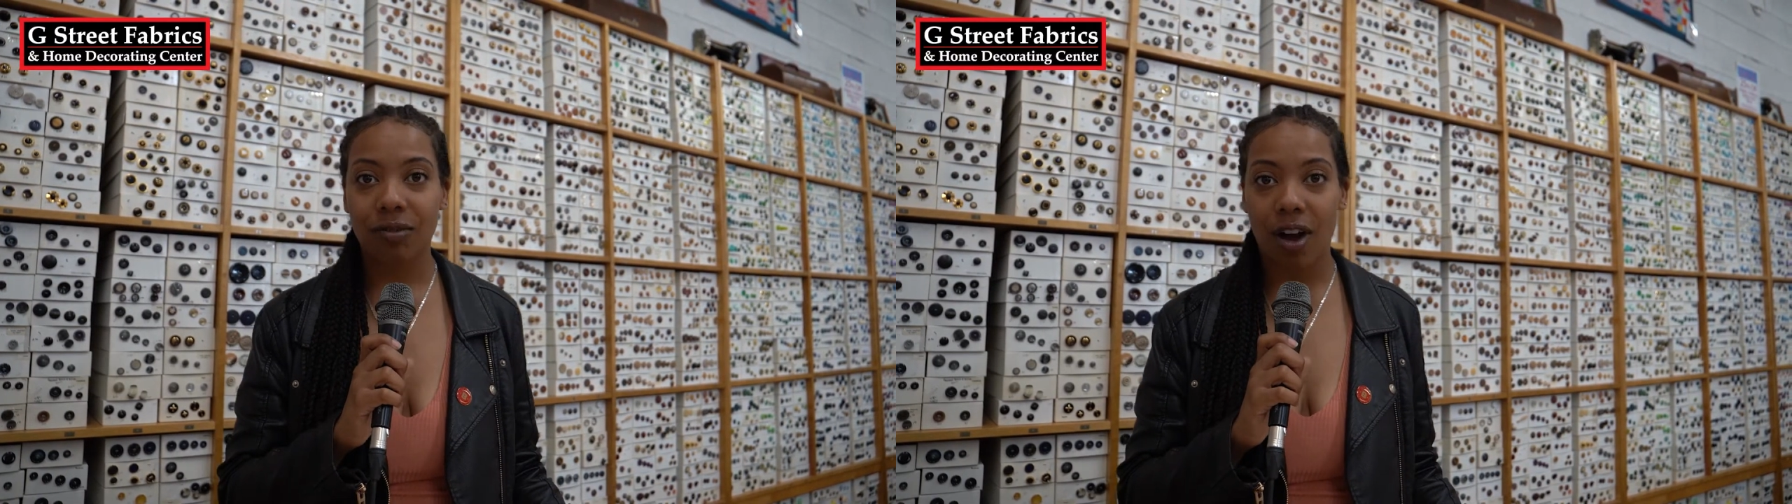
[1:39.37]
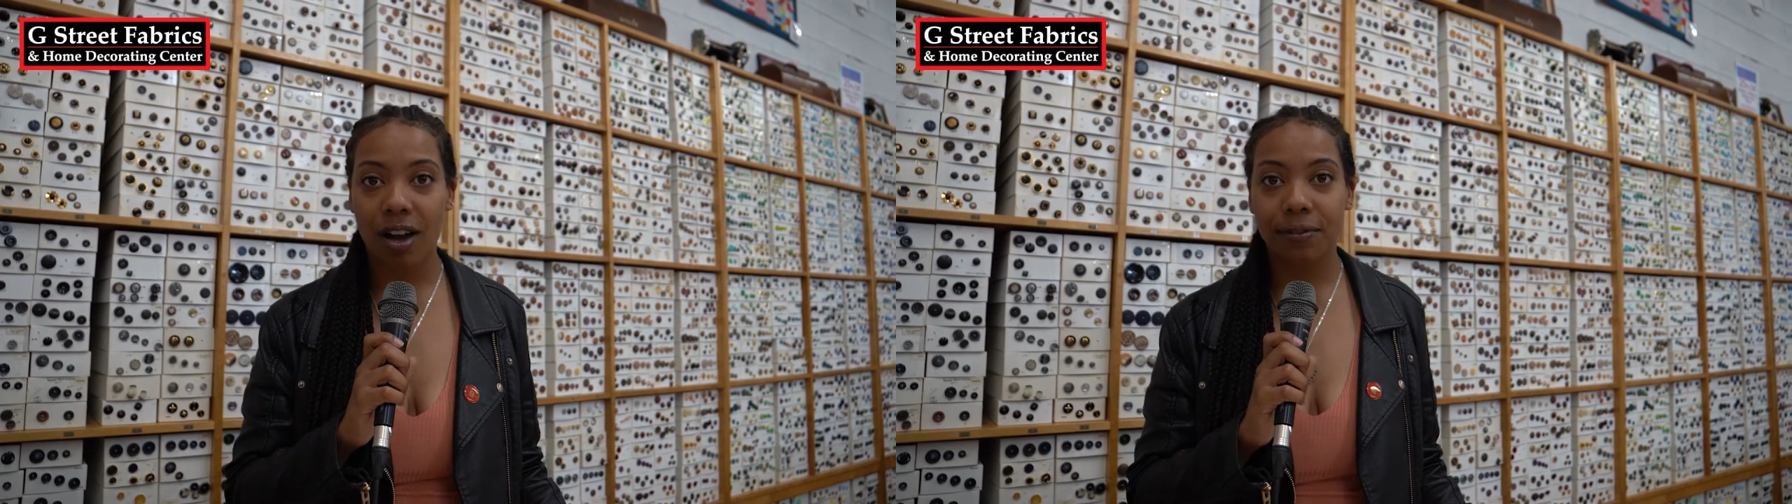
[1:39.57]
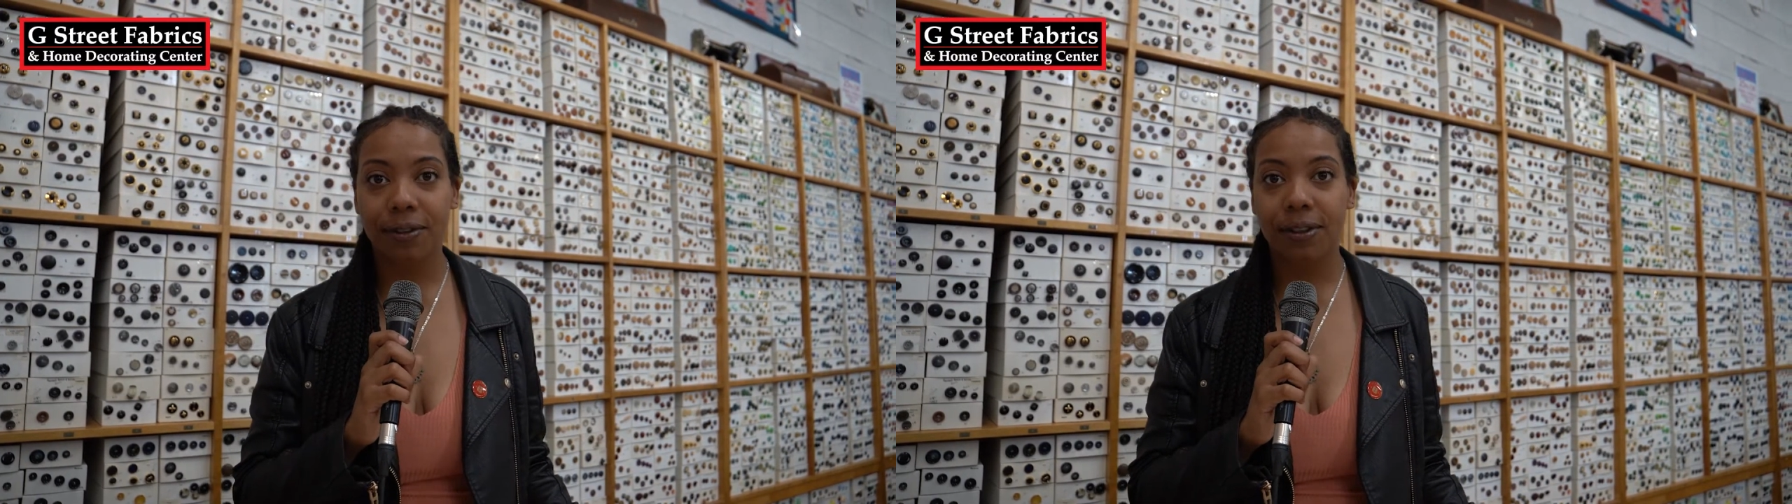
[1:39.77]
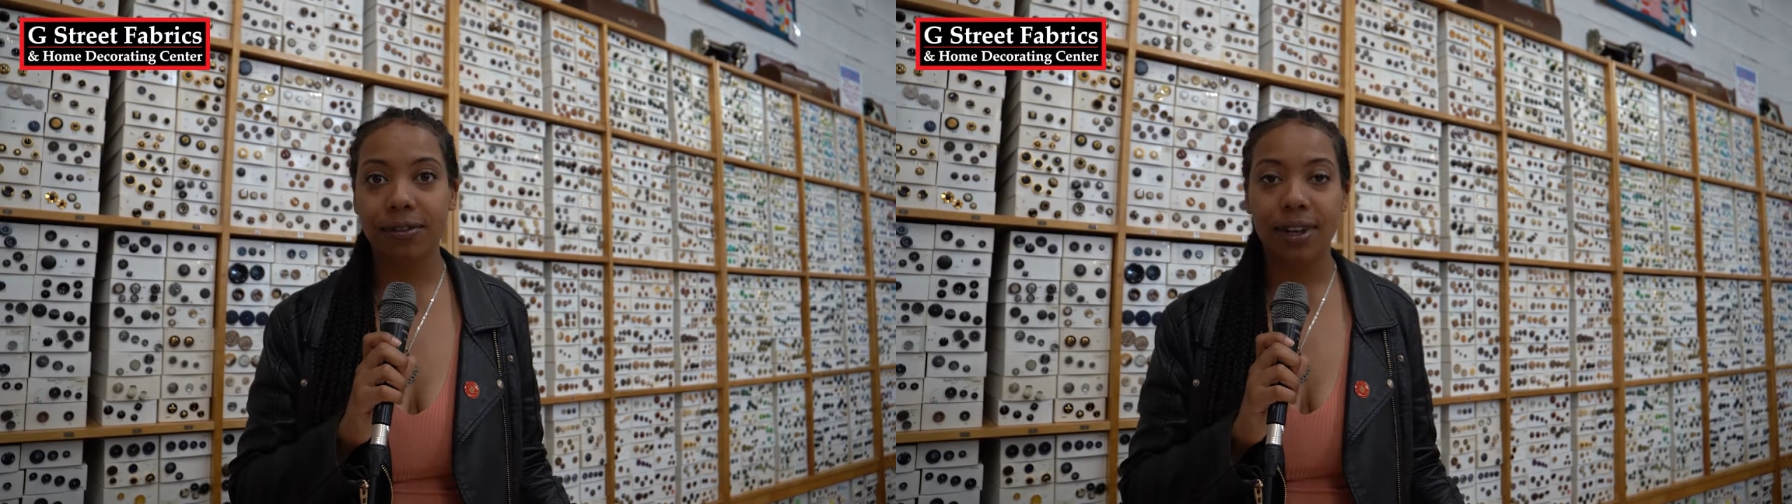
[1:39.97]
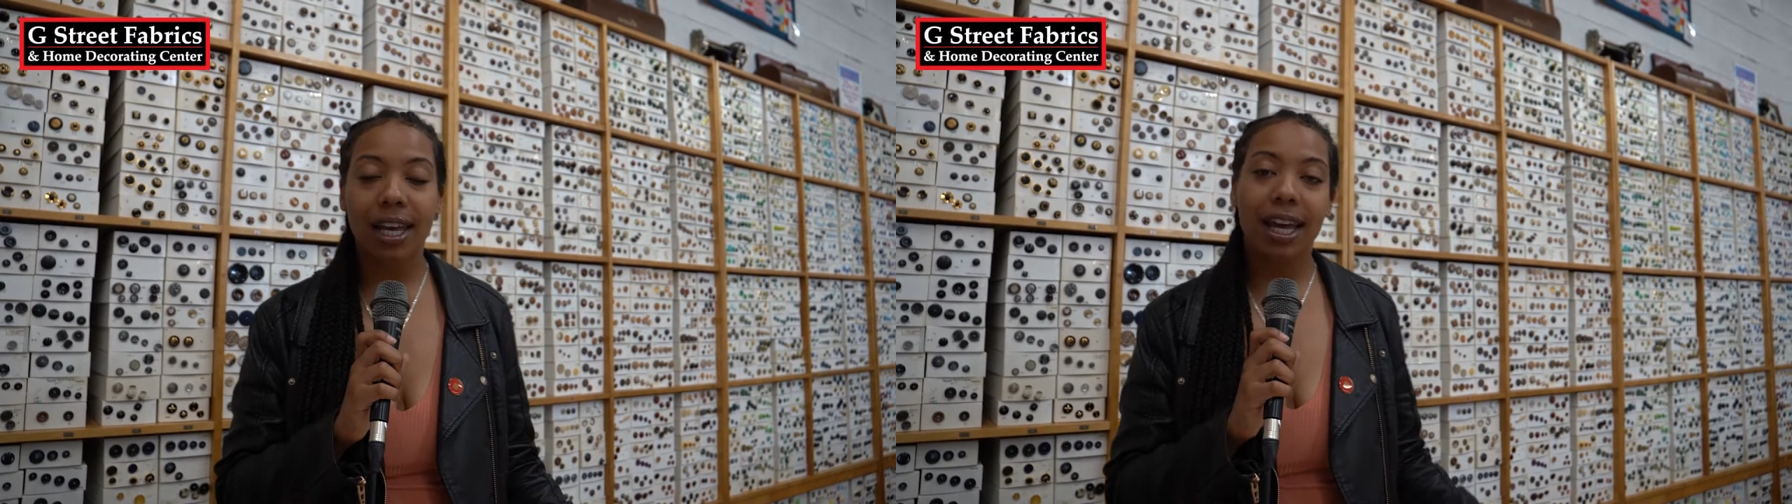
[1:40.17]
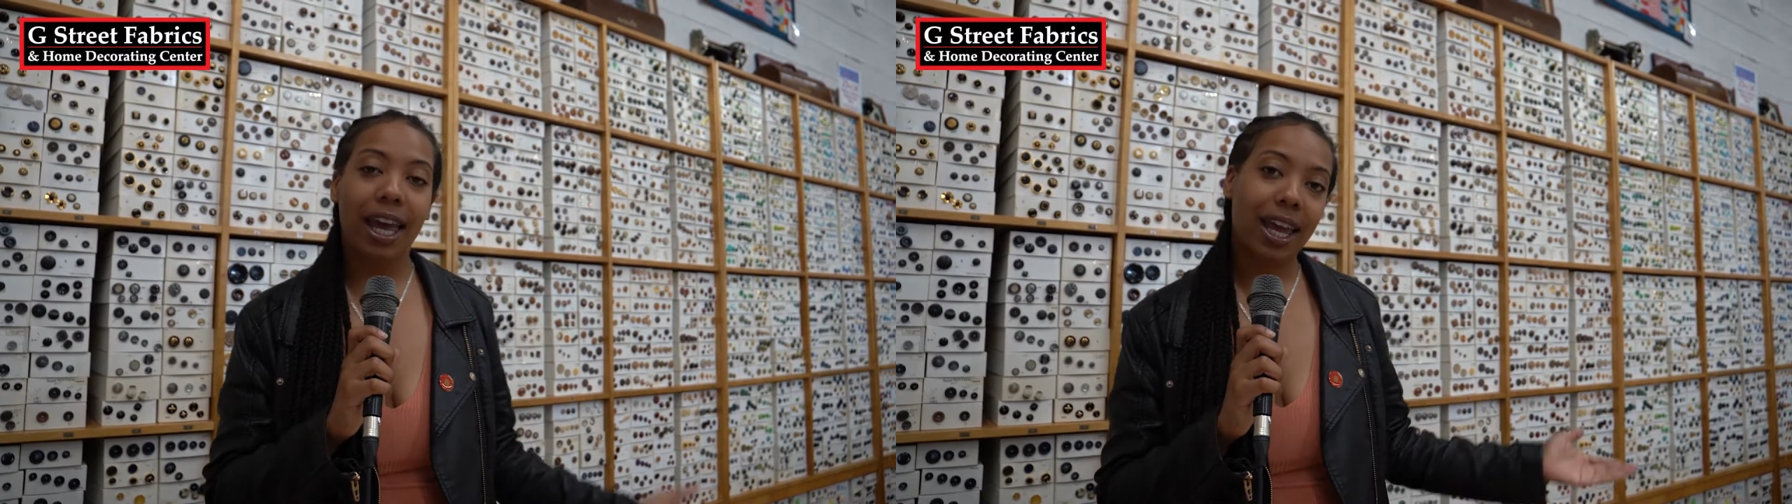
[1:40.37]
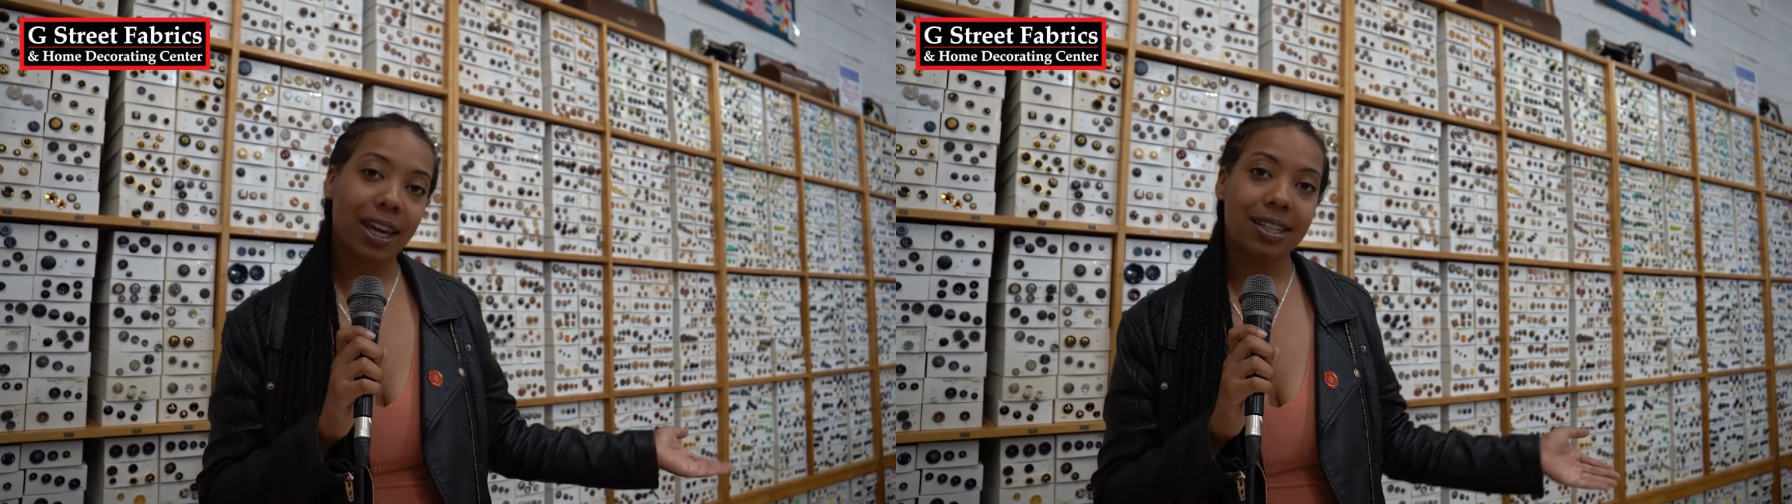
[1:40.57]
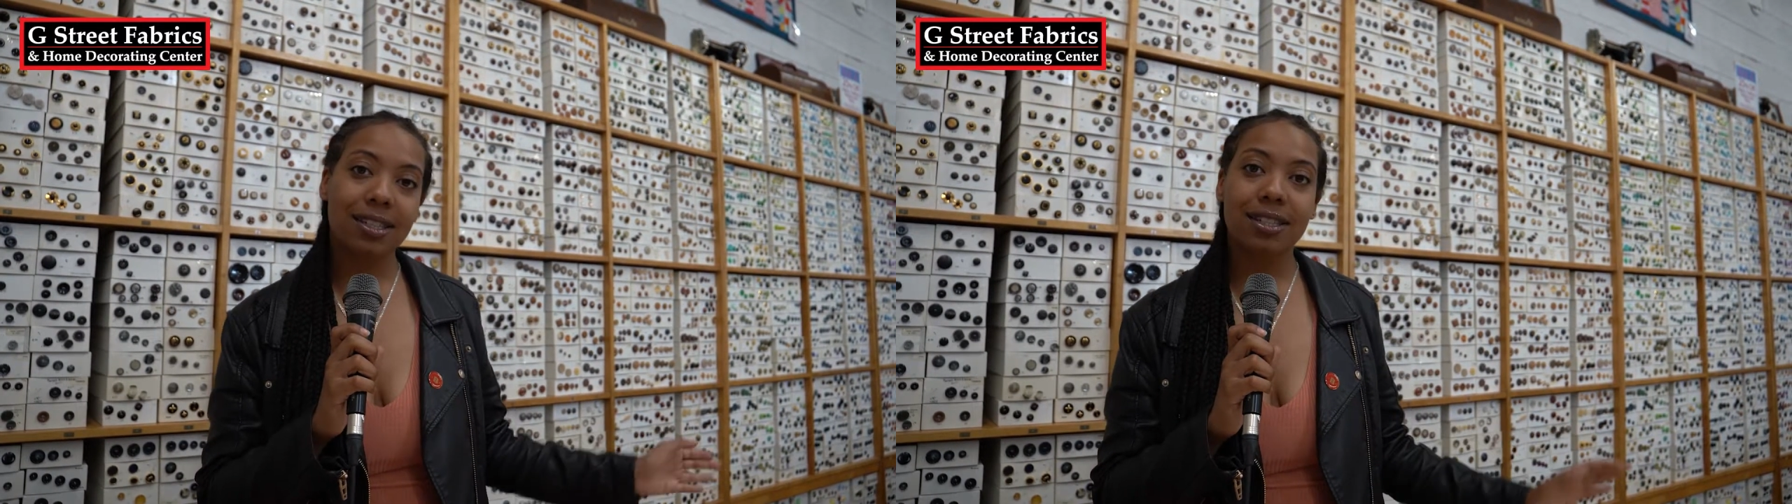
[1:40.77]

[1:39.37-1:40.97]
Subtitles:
Rockville and